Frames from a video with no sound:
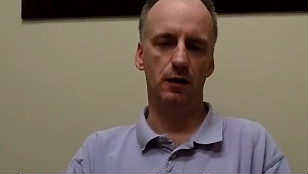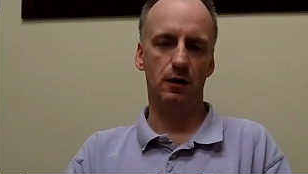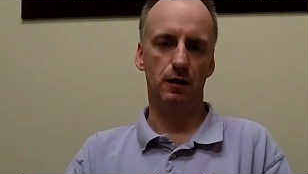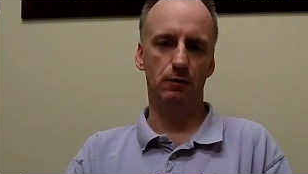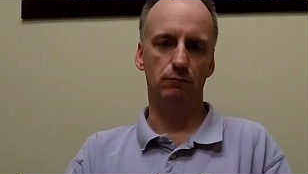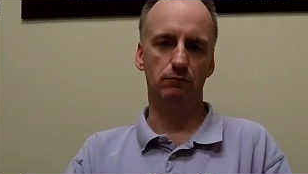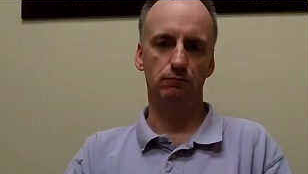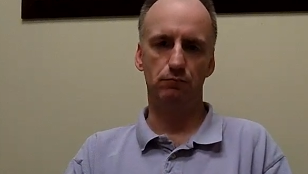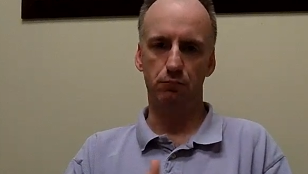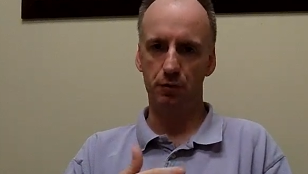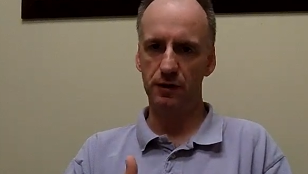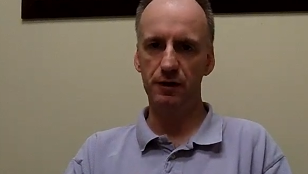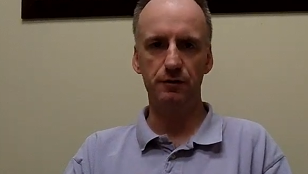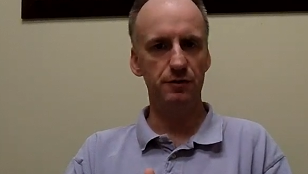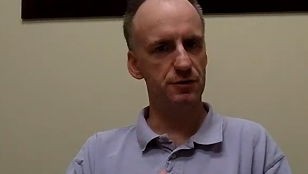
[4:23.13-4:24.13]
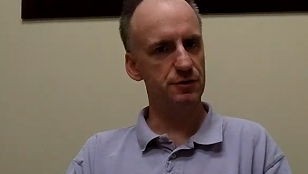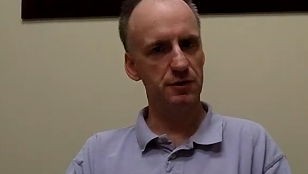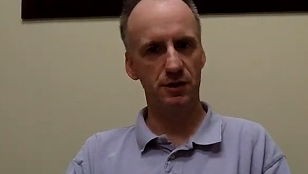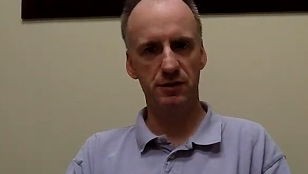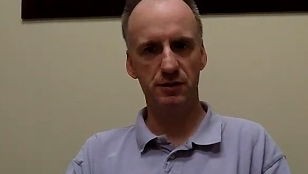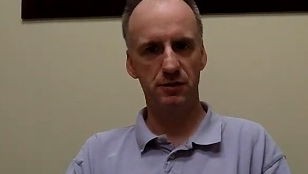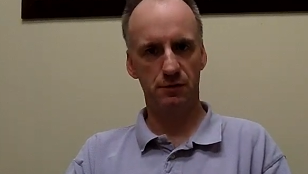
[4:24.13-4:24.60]
Um, breed
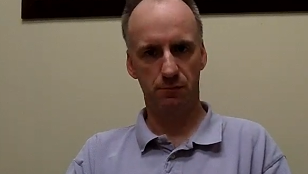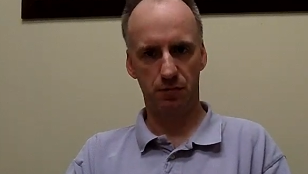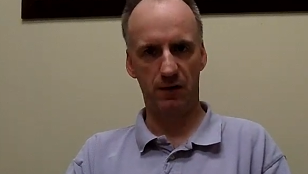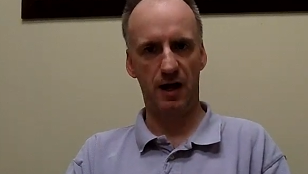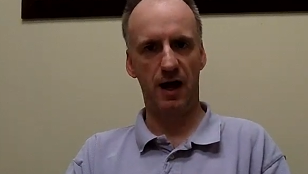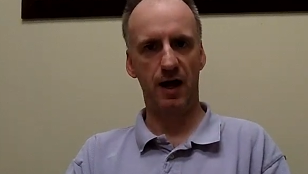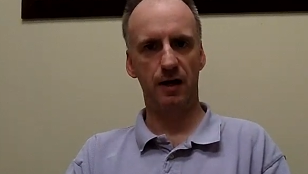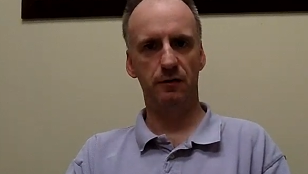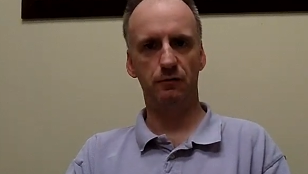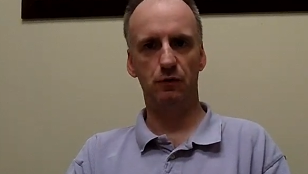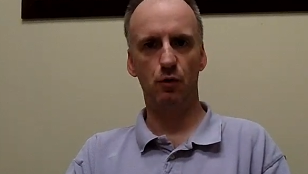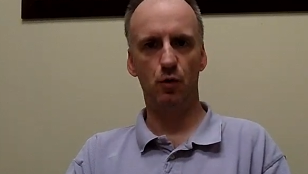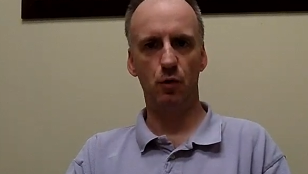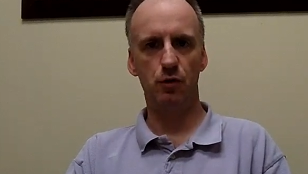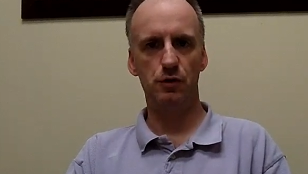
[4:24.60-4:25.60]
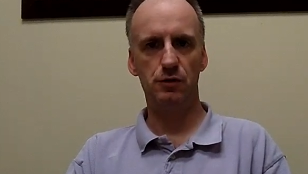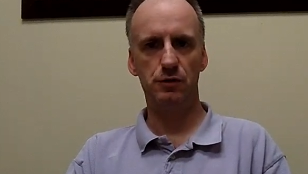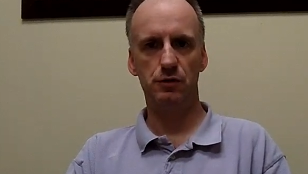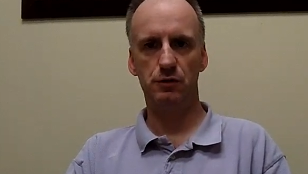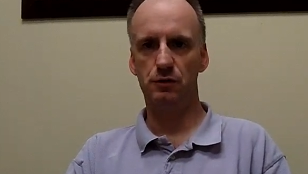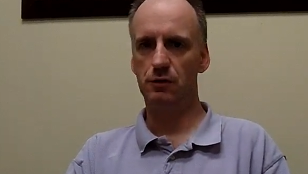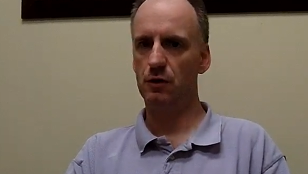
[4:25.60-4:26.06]
restrictions apply, of course.